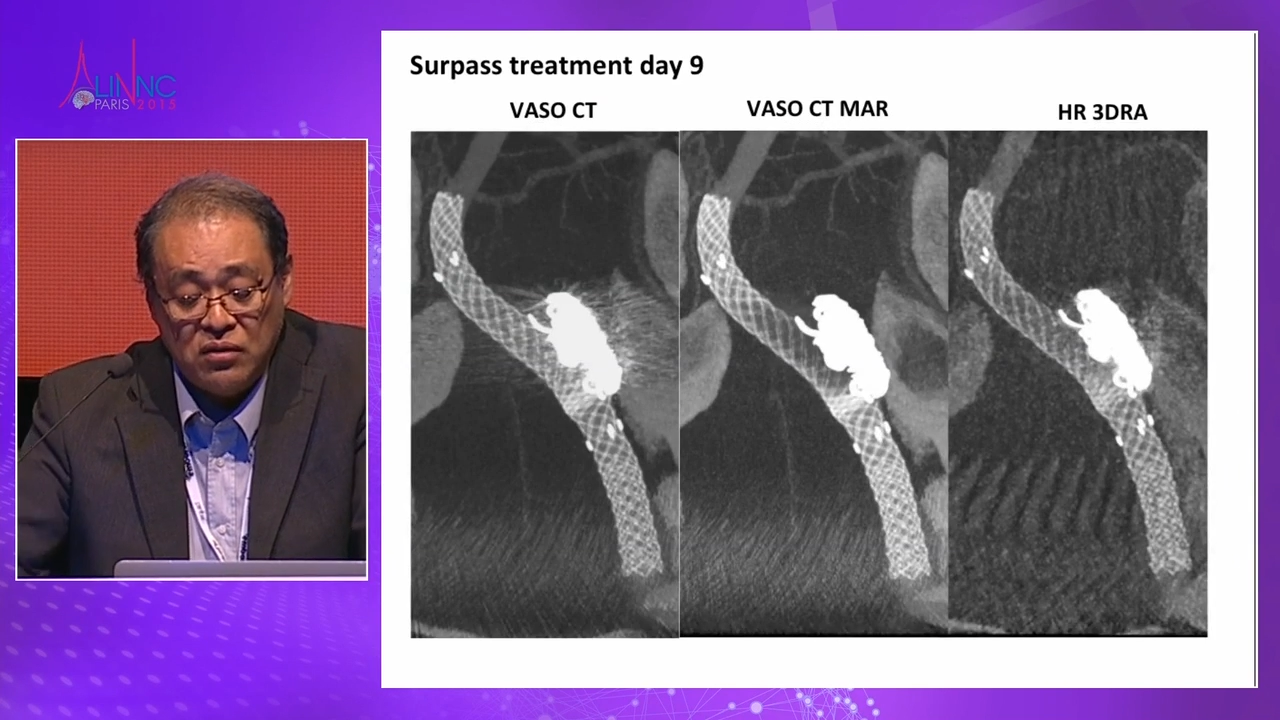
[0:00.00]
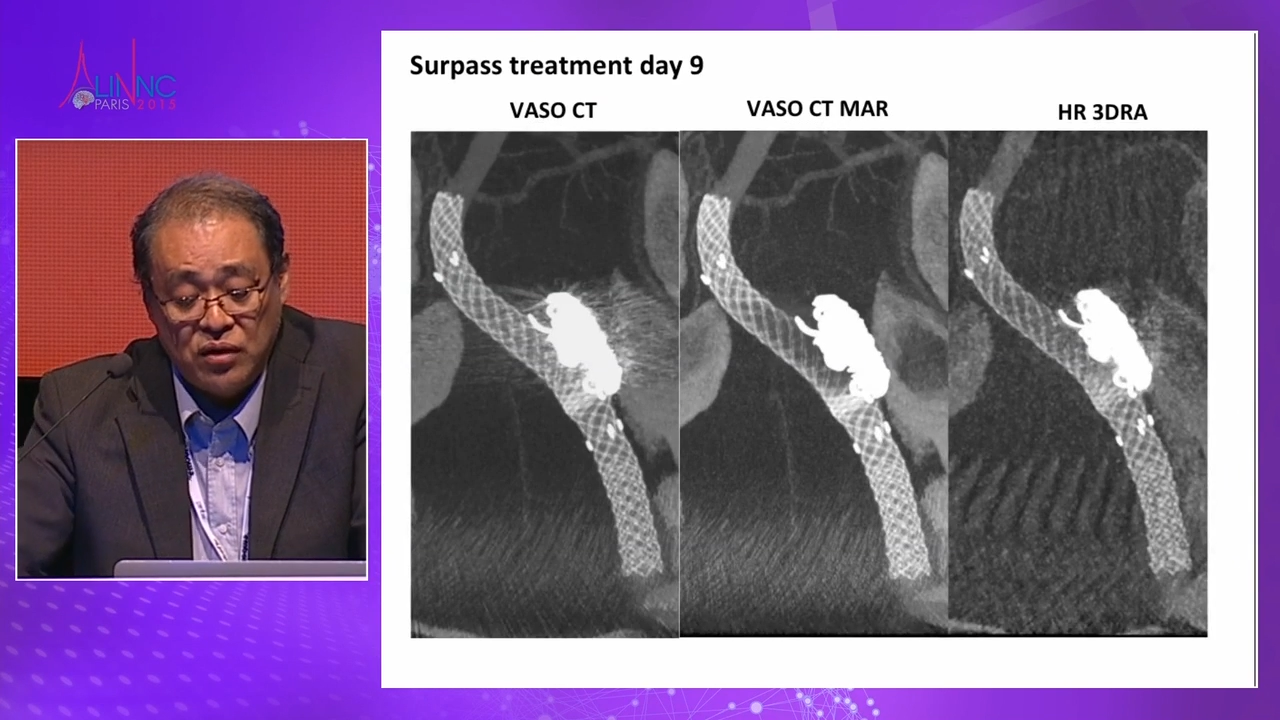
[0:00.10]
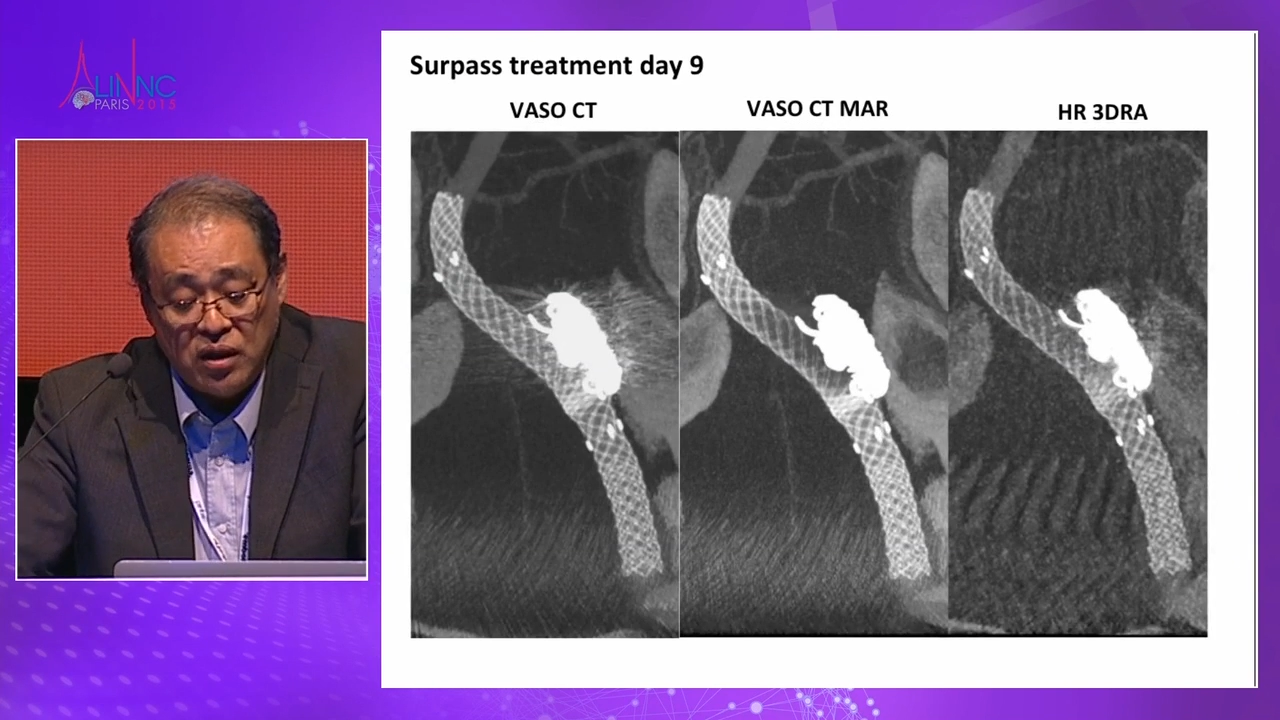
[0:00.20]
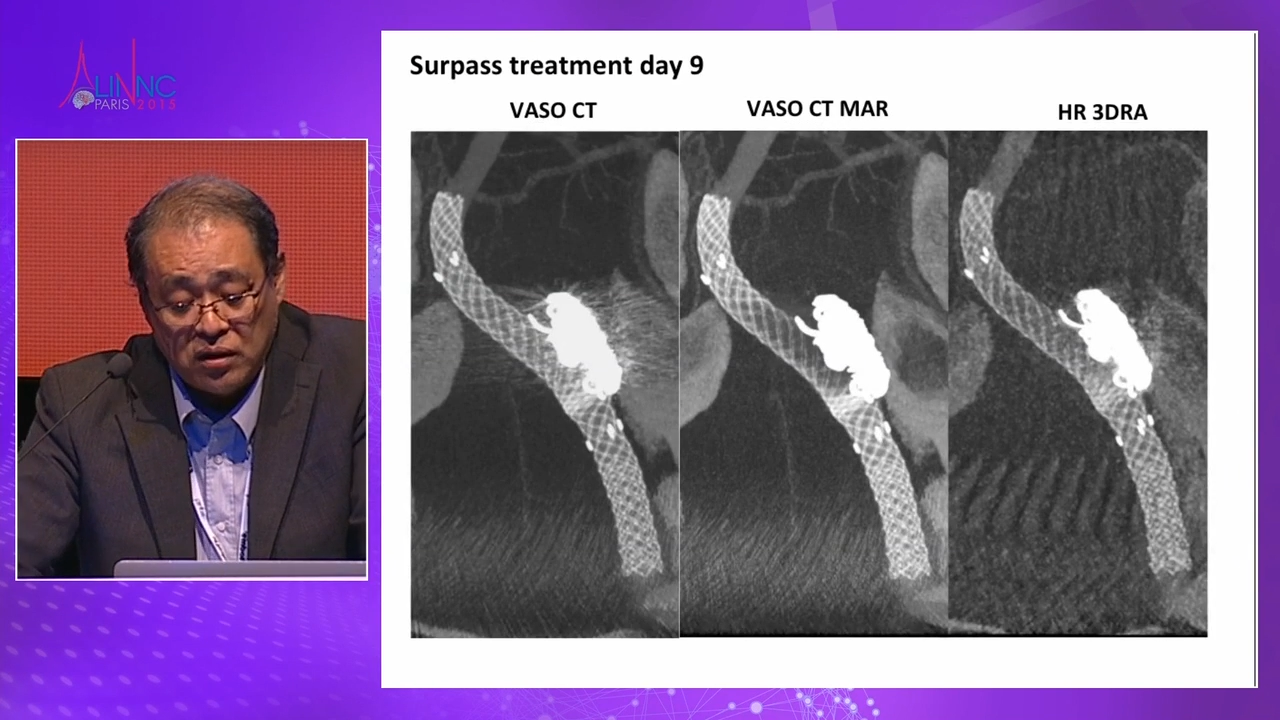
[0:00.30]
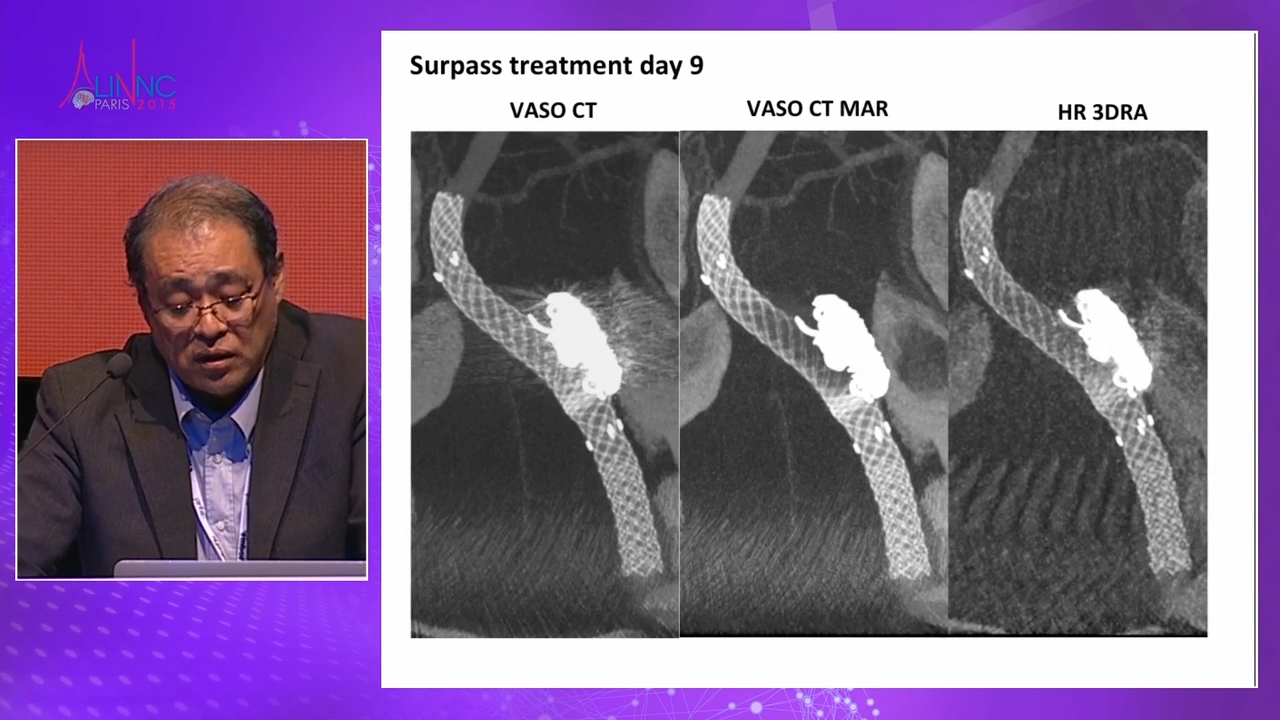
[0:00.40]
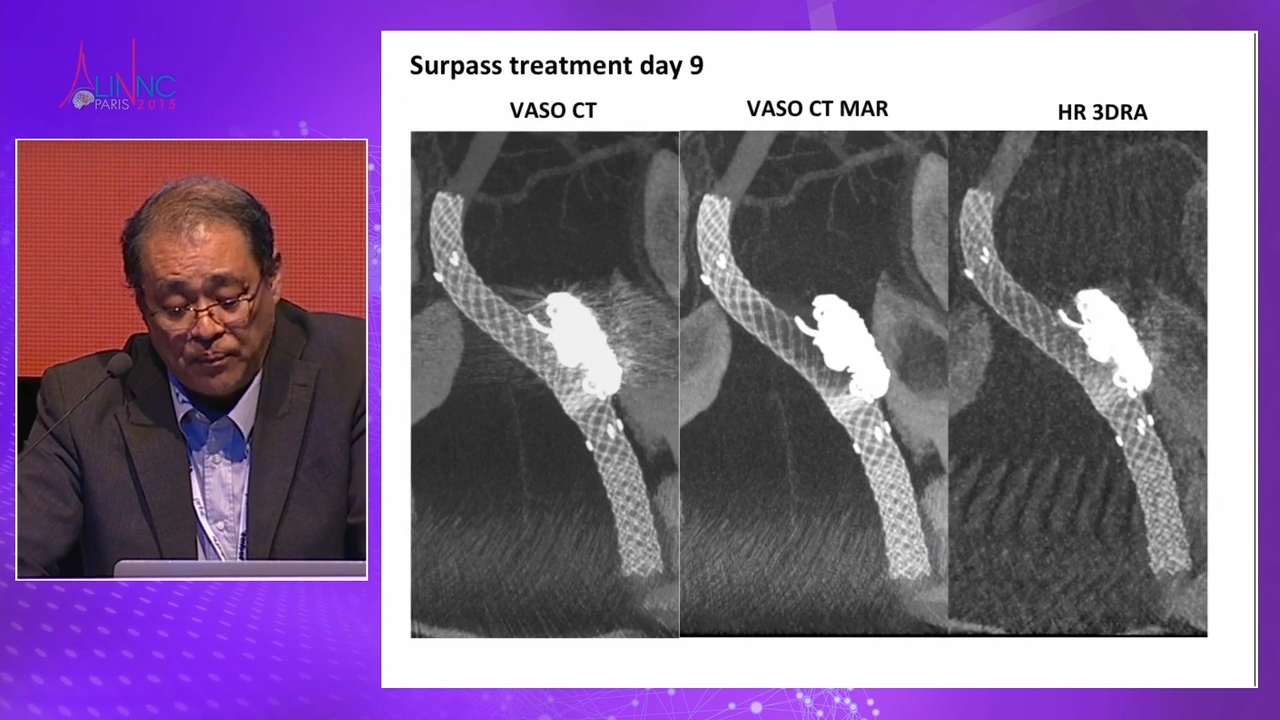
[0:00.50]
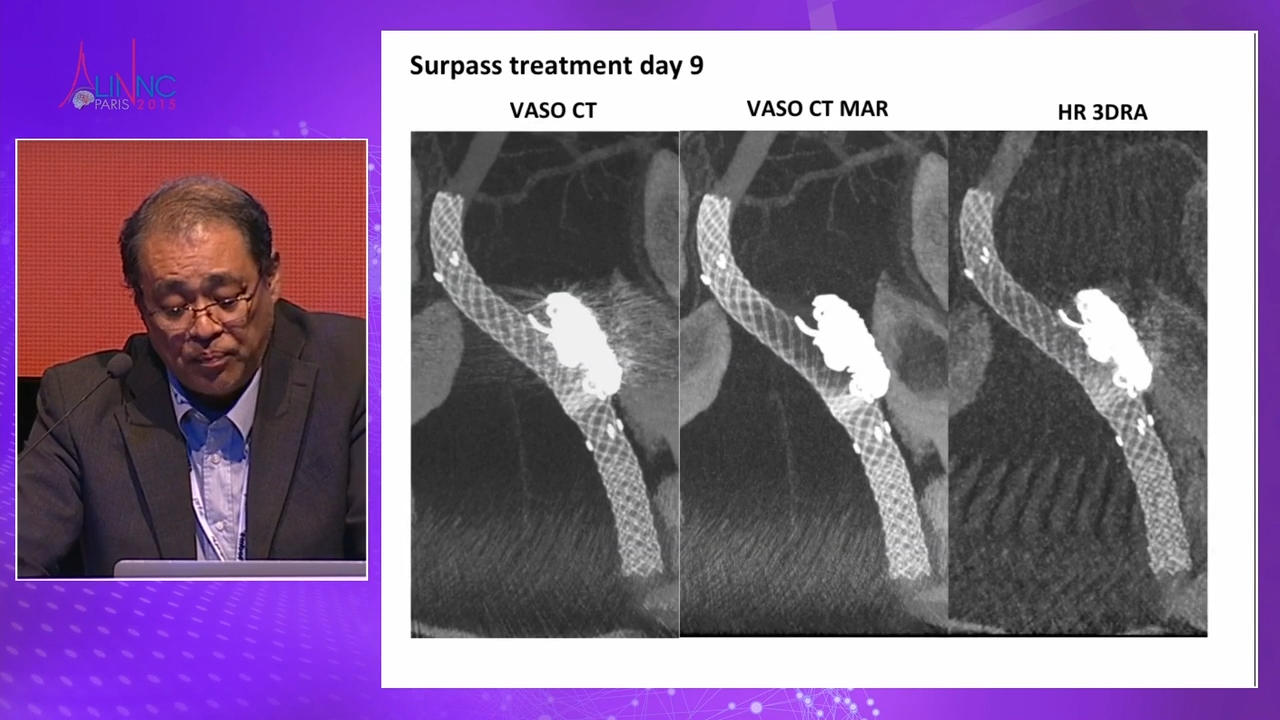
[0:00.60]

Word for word: later,